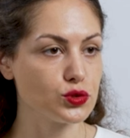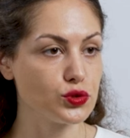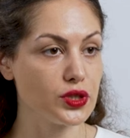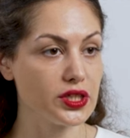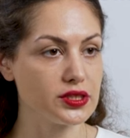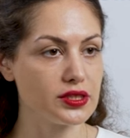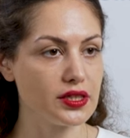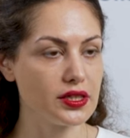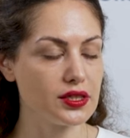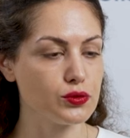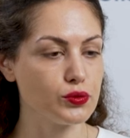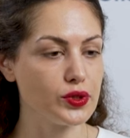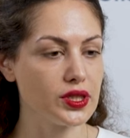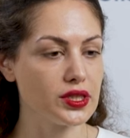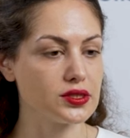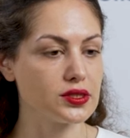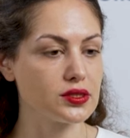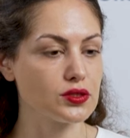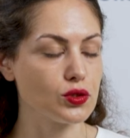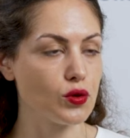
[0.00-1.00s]
treated
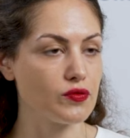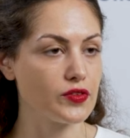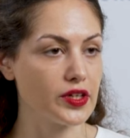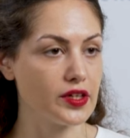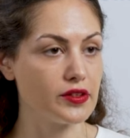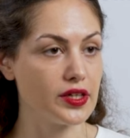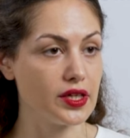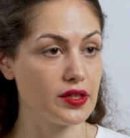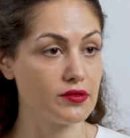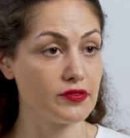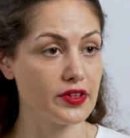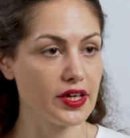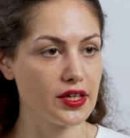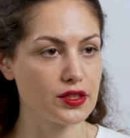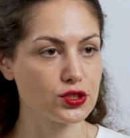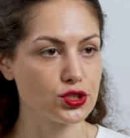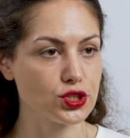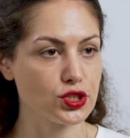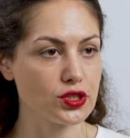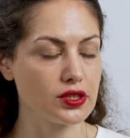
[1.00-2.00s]
with ovarian
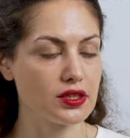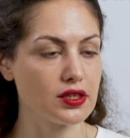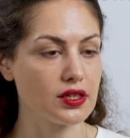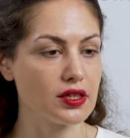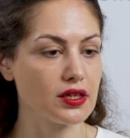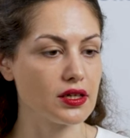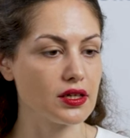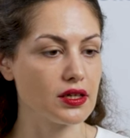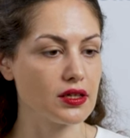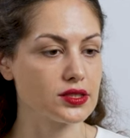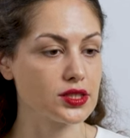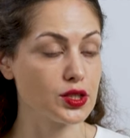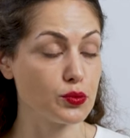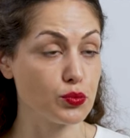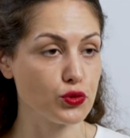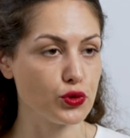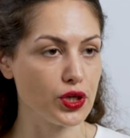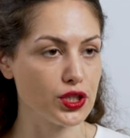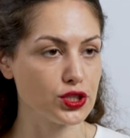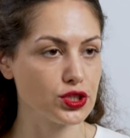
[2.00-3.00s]
function uh,
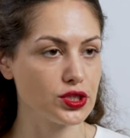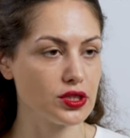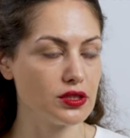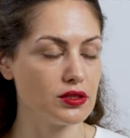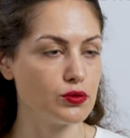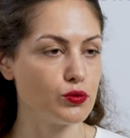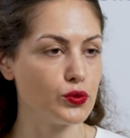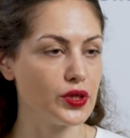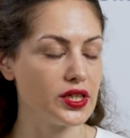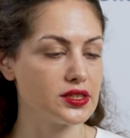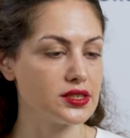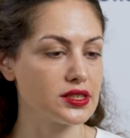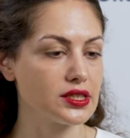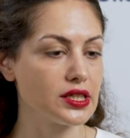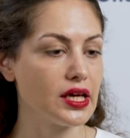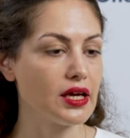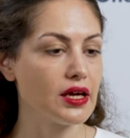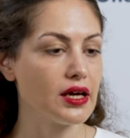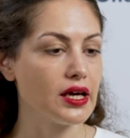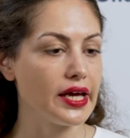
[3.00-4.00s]
suppression
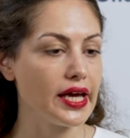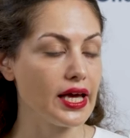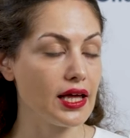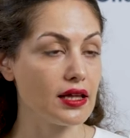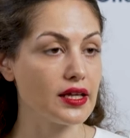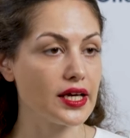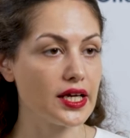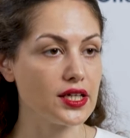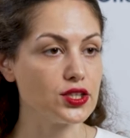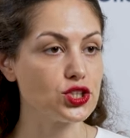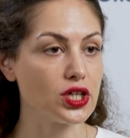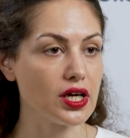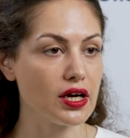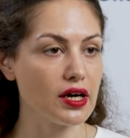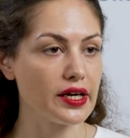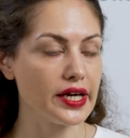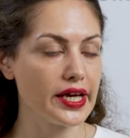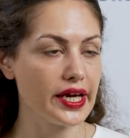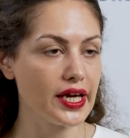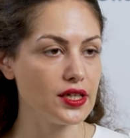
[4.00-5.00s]
with
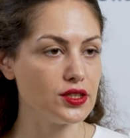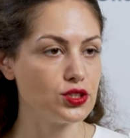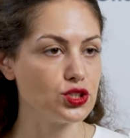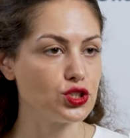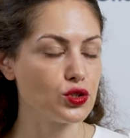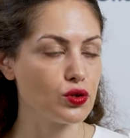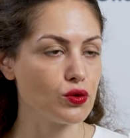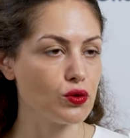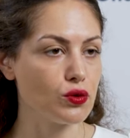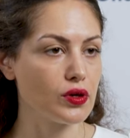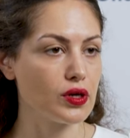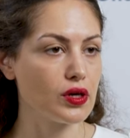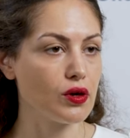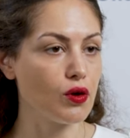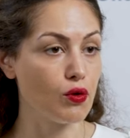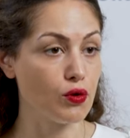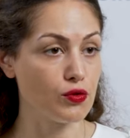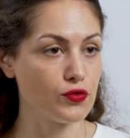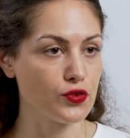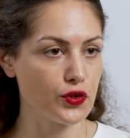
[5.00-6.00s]
LHRH
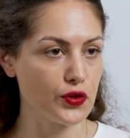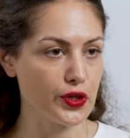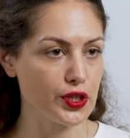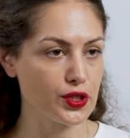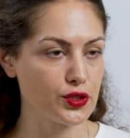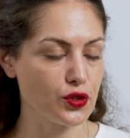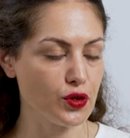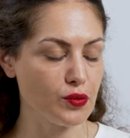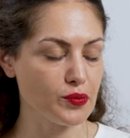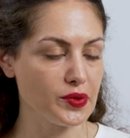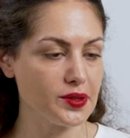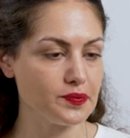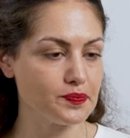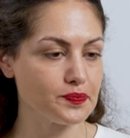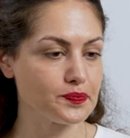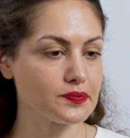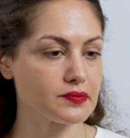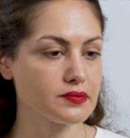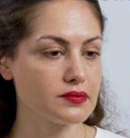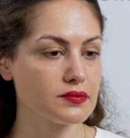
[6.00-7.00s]
or oophorectomy.
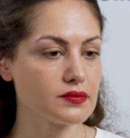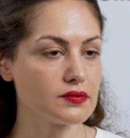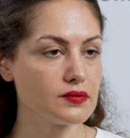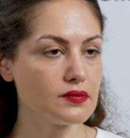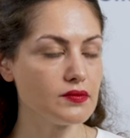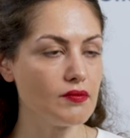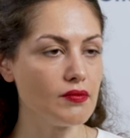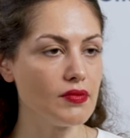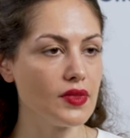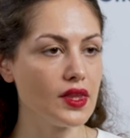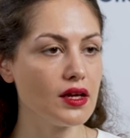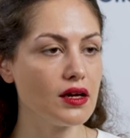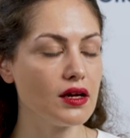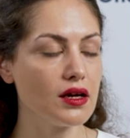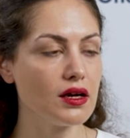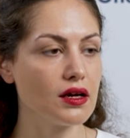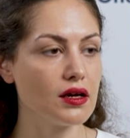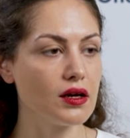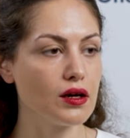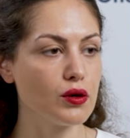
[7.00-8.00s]

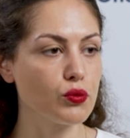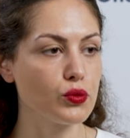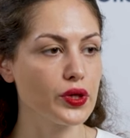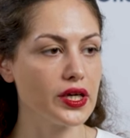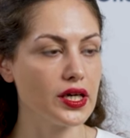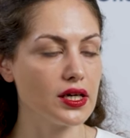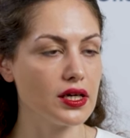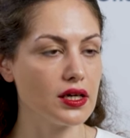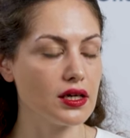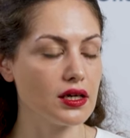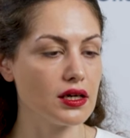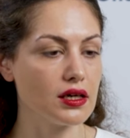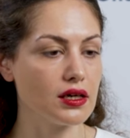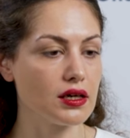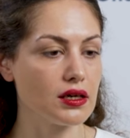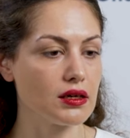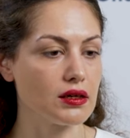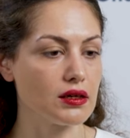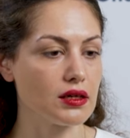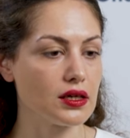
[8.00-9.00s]
Uh, we
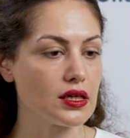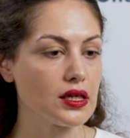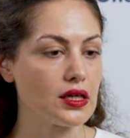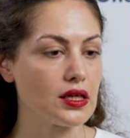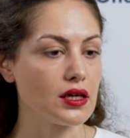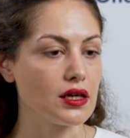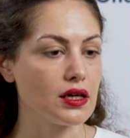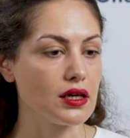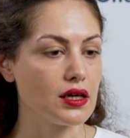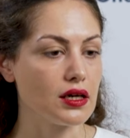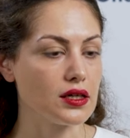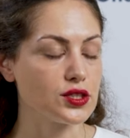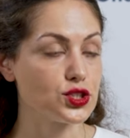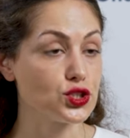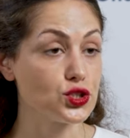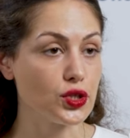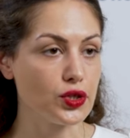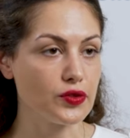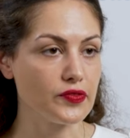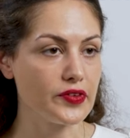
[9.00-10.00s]
uh, uh,
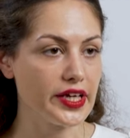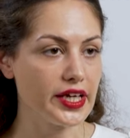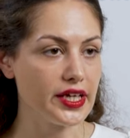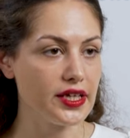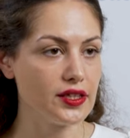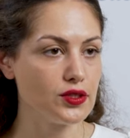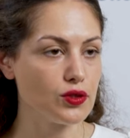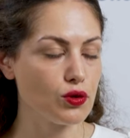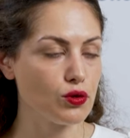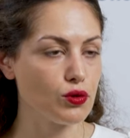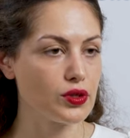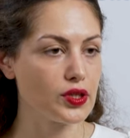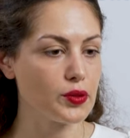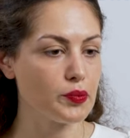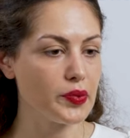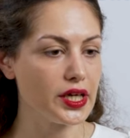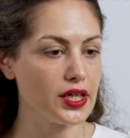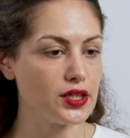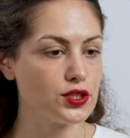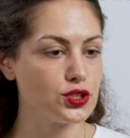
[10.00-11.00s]
surveyed all
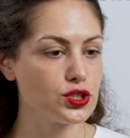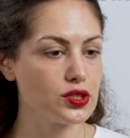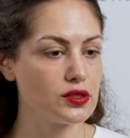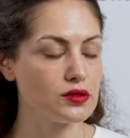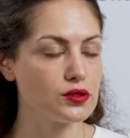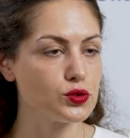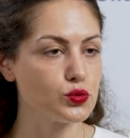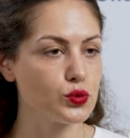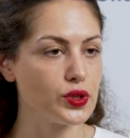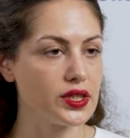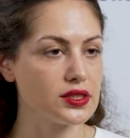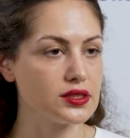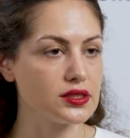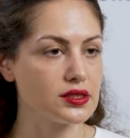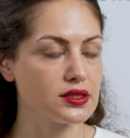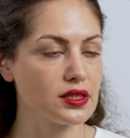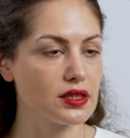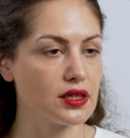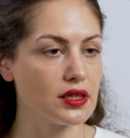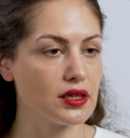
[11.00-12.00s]
the patients with
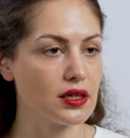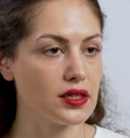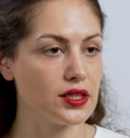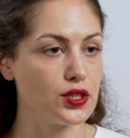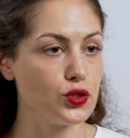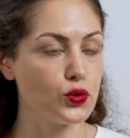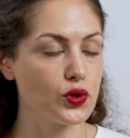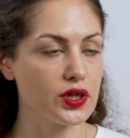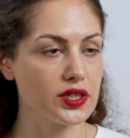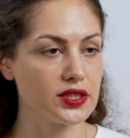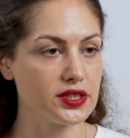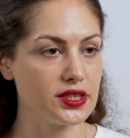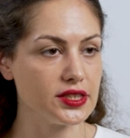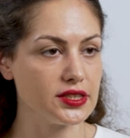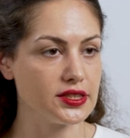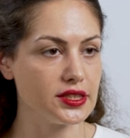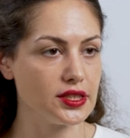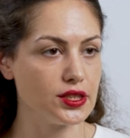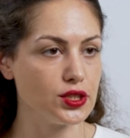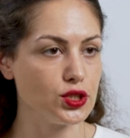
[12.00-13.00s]

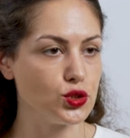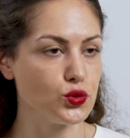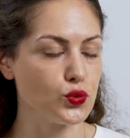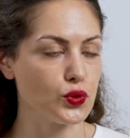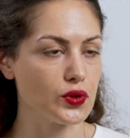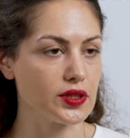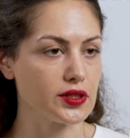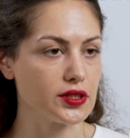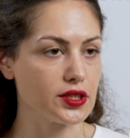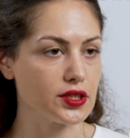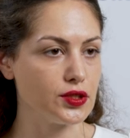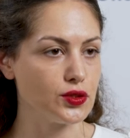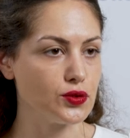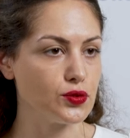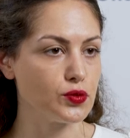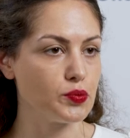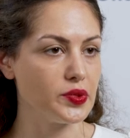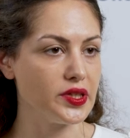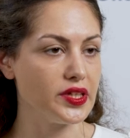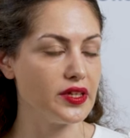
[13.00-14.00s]
EORTC uh,
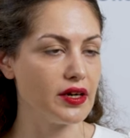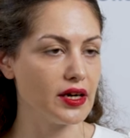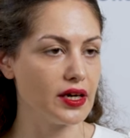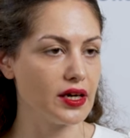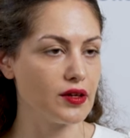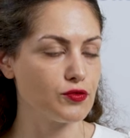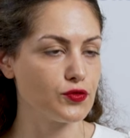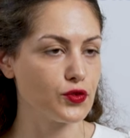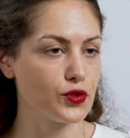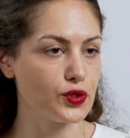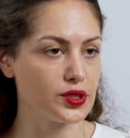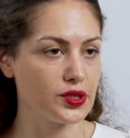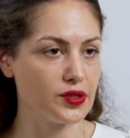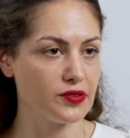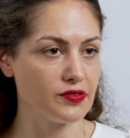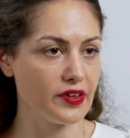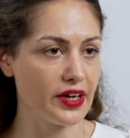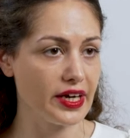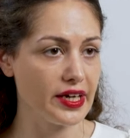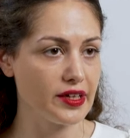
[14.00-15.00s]
QLQ
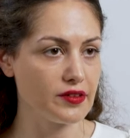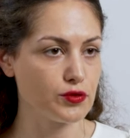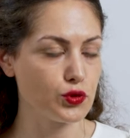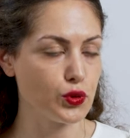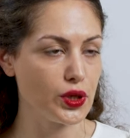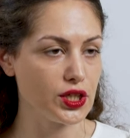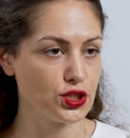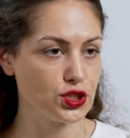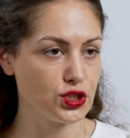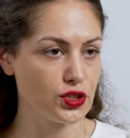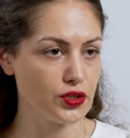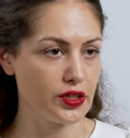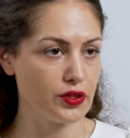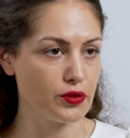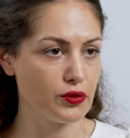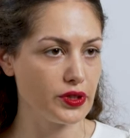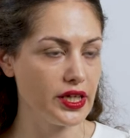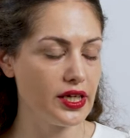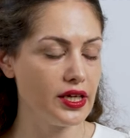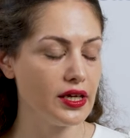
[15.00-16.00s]
BR45
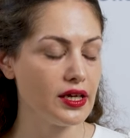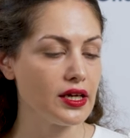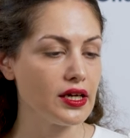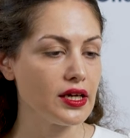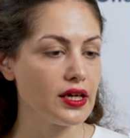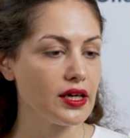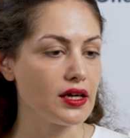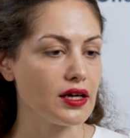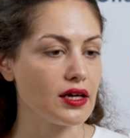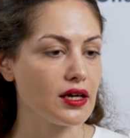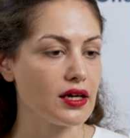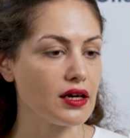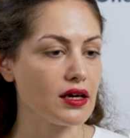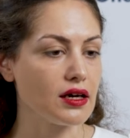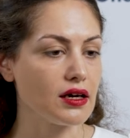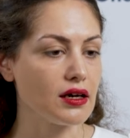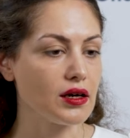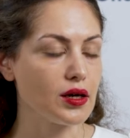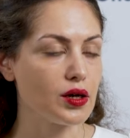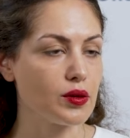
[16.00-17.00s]
questionnaire
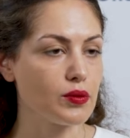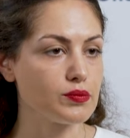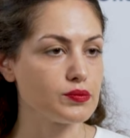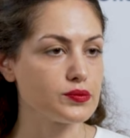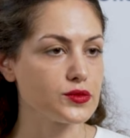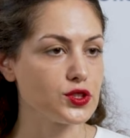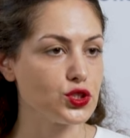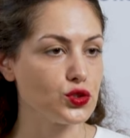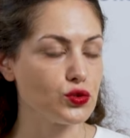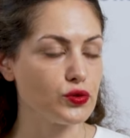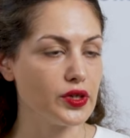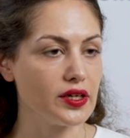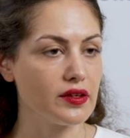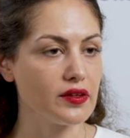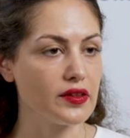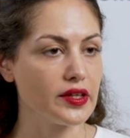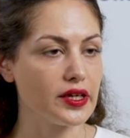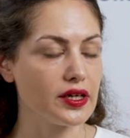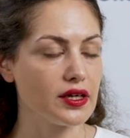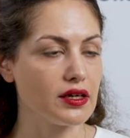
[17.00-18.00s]
um,
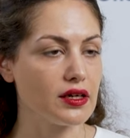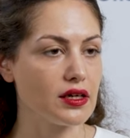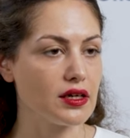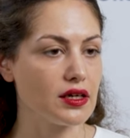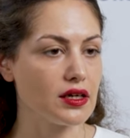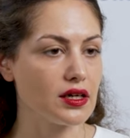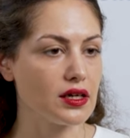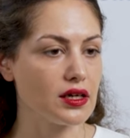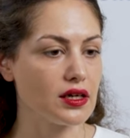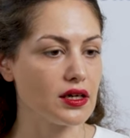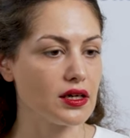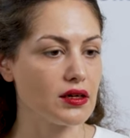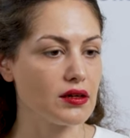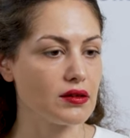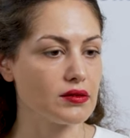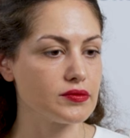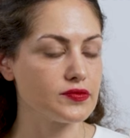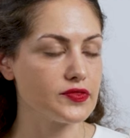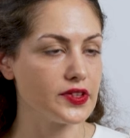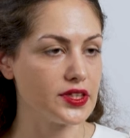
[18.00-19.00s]
during
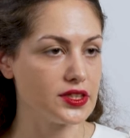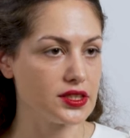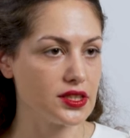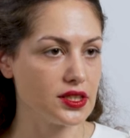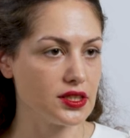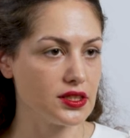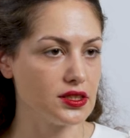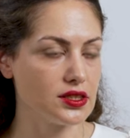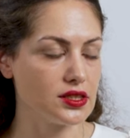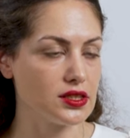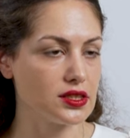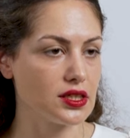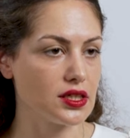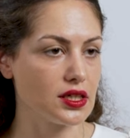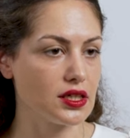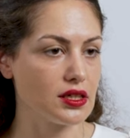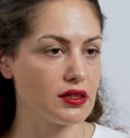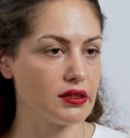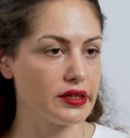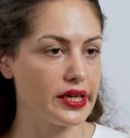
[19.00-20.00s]
their visits
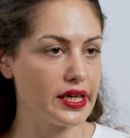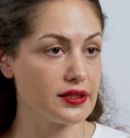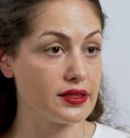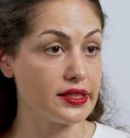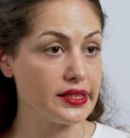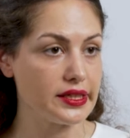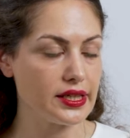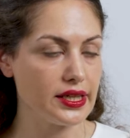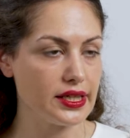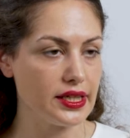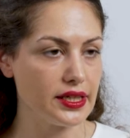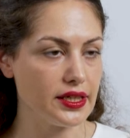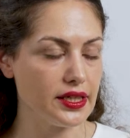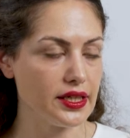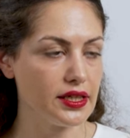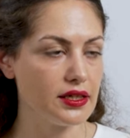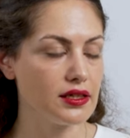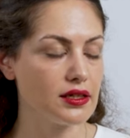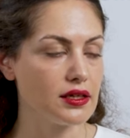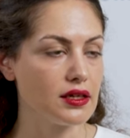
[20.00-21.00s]
at the
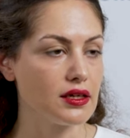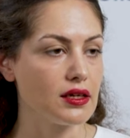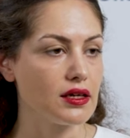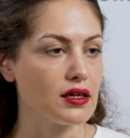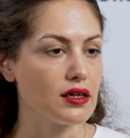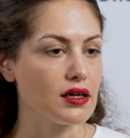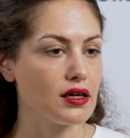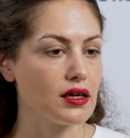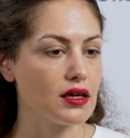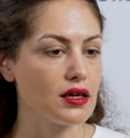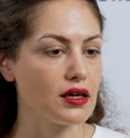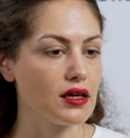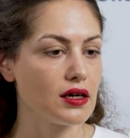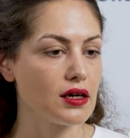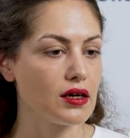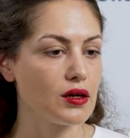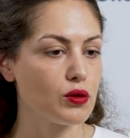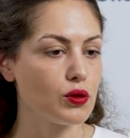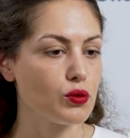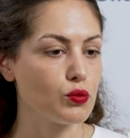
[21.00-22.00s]
clinic.
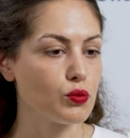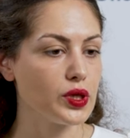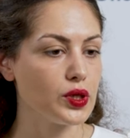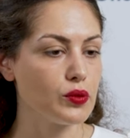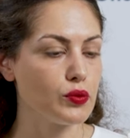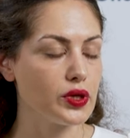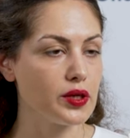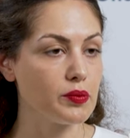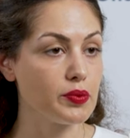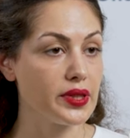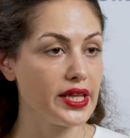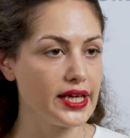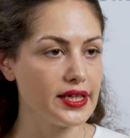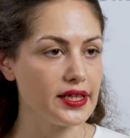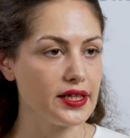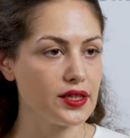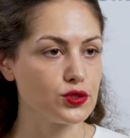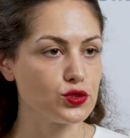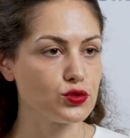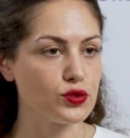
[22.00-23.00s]
Uh, we were
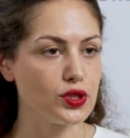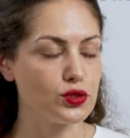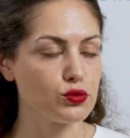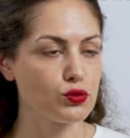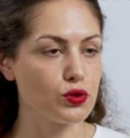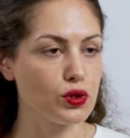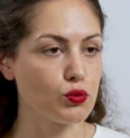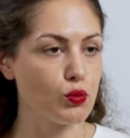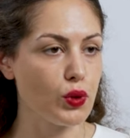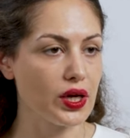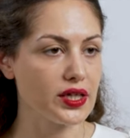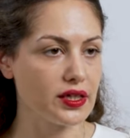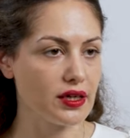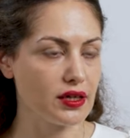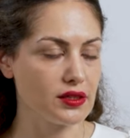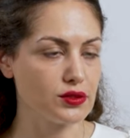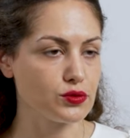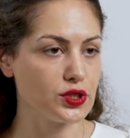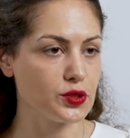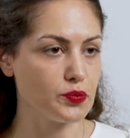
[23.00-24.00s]
planning to enroll
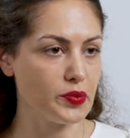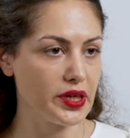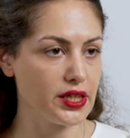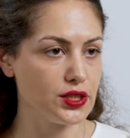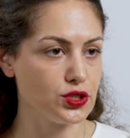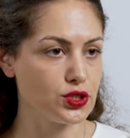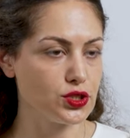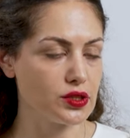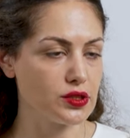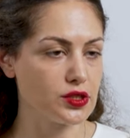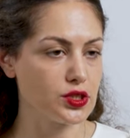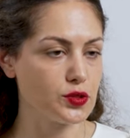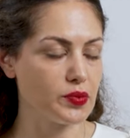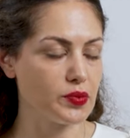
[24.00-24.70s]
100 patients,